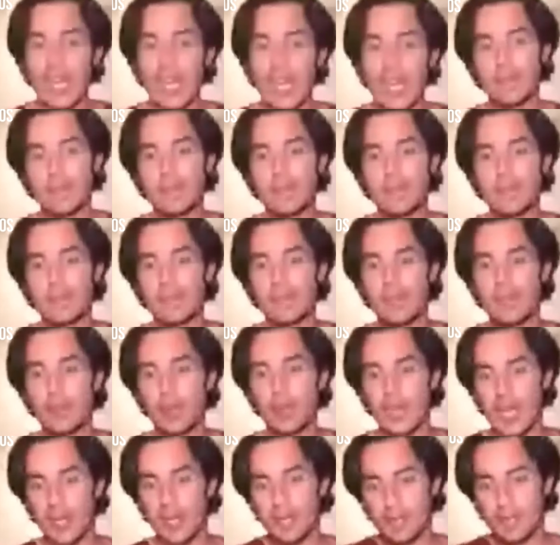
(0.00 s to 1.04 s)
it.
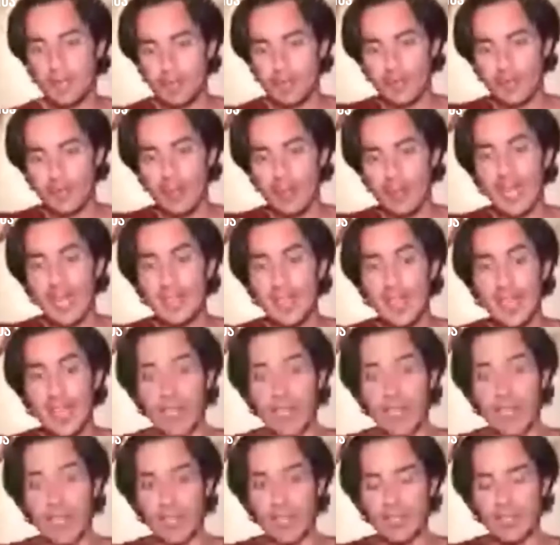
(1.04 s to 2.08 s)
Okay, that's
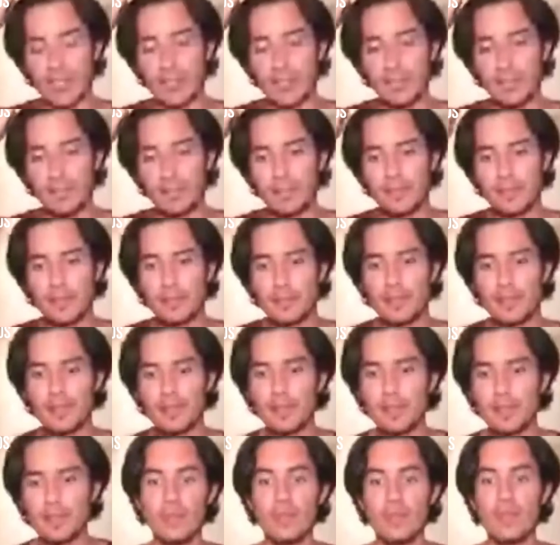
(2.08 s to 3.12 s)
an ignorant.
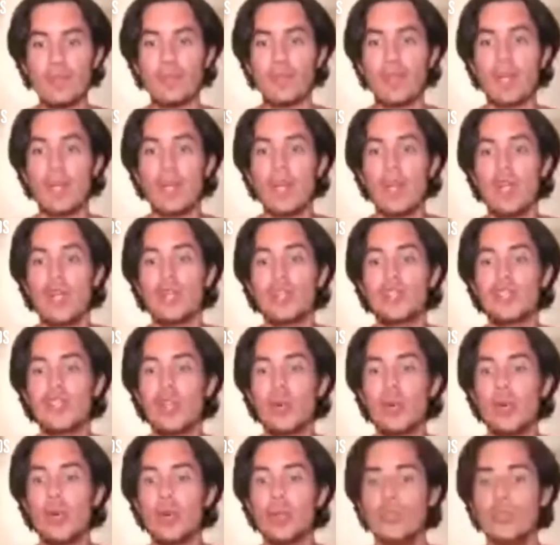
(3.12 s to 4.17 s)

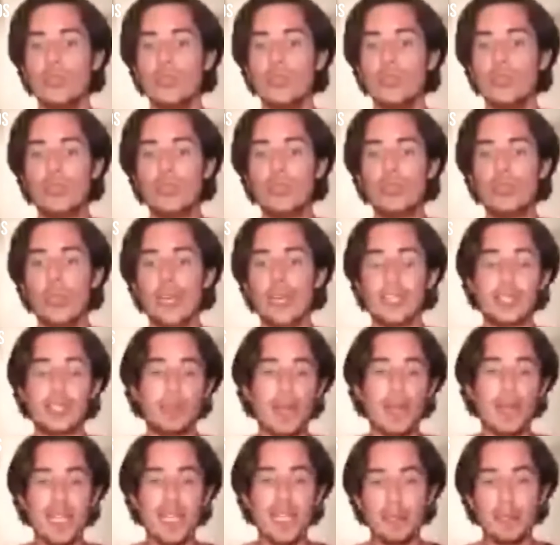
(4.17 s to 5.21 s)
So to
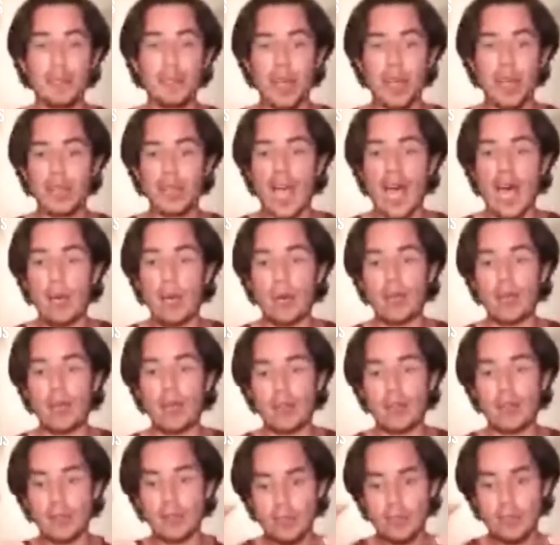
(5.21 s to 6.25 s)
explain about
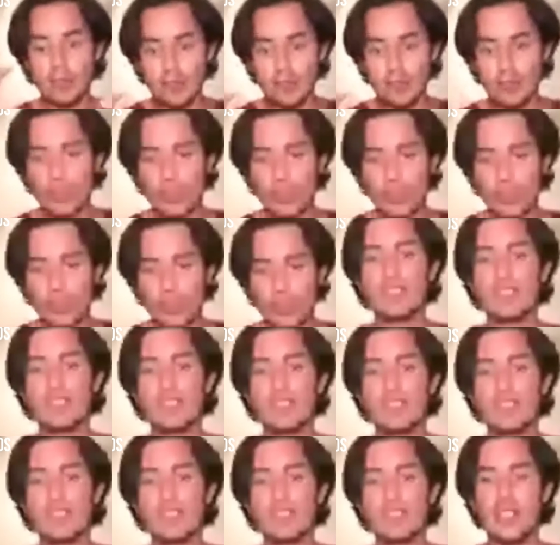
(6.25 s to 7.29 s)
our current
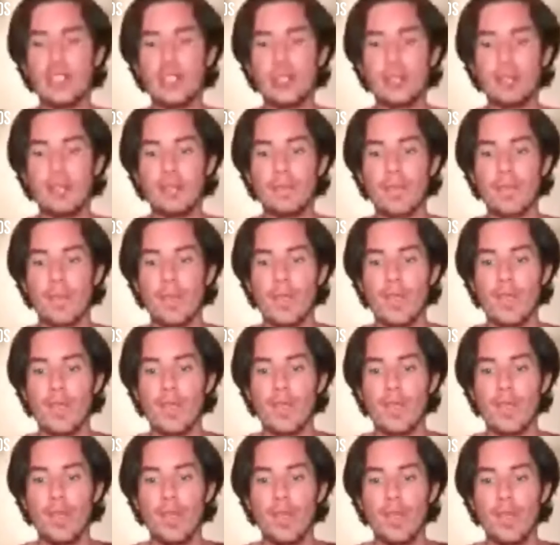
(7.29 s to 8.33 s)
station,
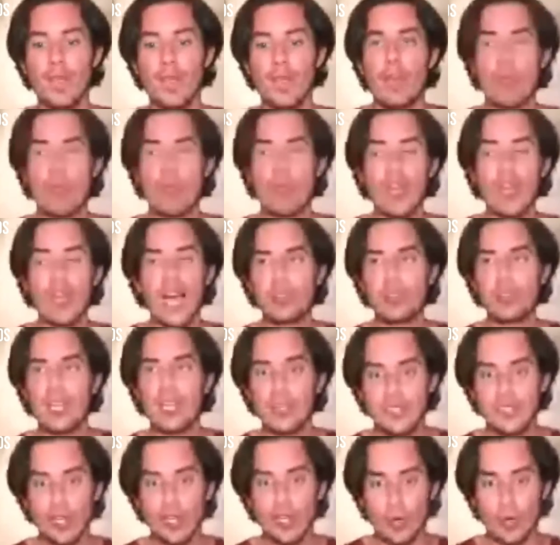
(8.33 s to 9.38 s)
300
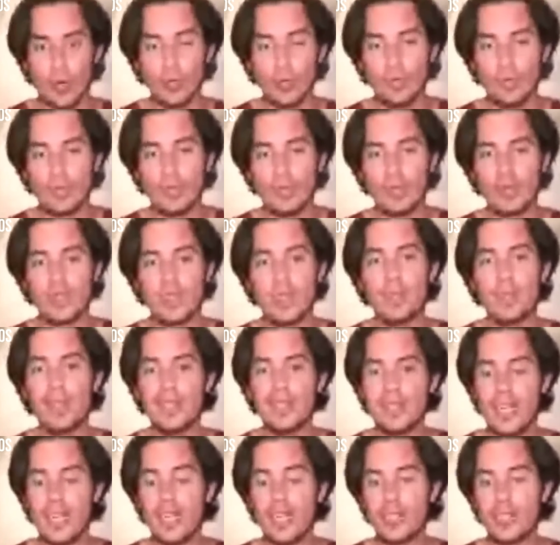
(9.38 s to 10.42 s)
years ago,
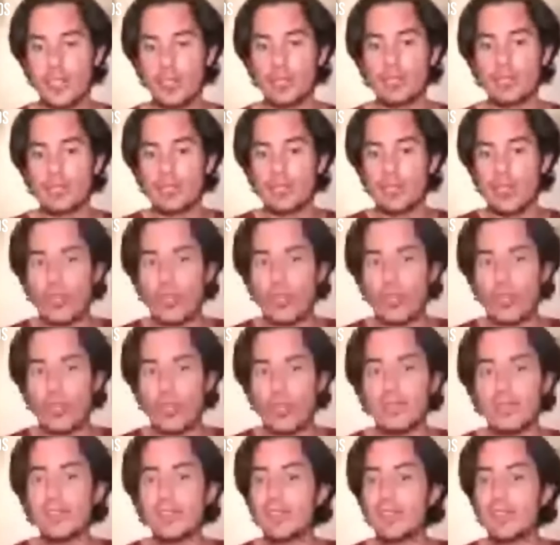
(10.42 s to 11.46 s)
civilization,
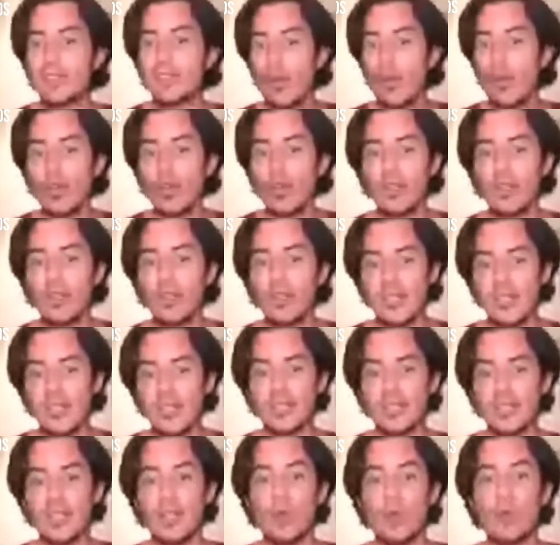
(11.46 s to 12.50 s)
humans, all
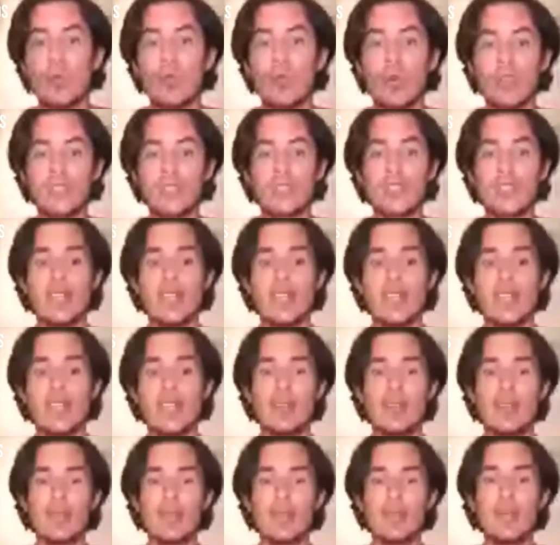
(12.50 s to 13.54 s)
humanity was
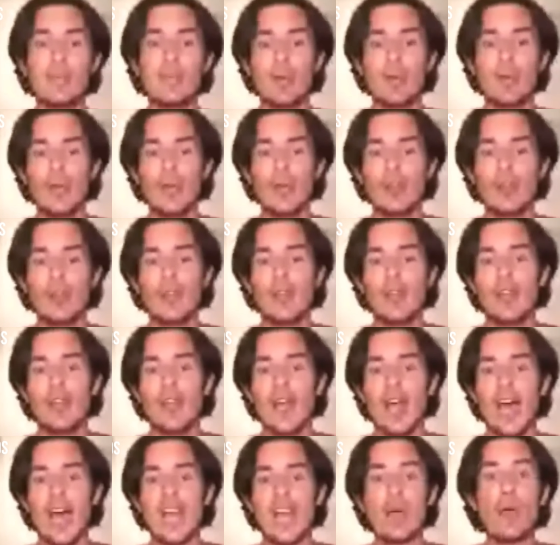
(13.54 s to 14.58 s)
people
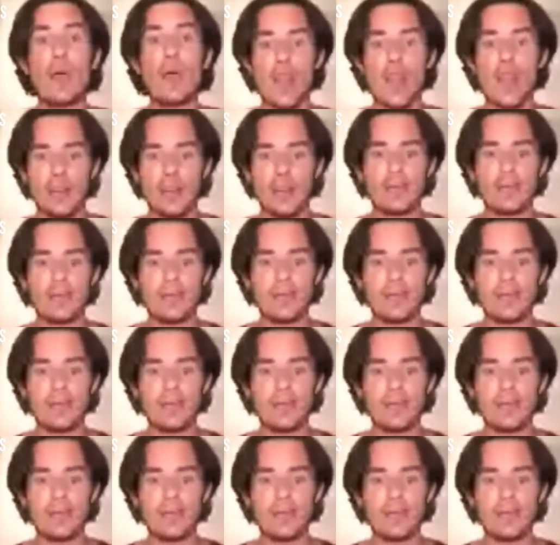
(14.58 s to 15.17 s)
unaware.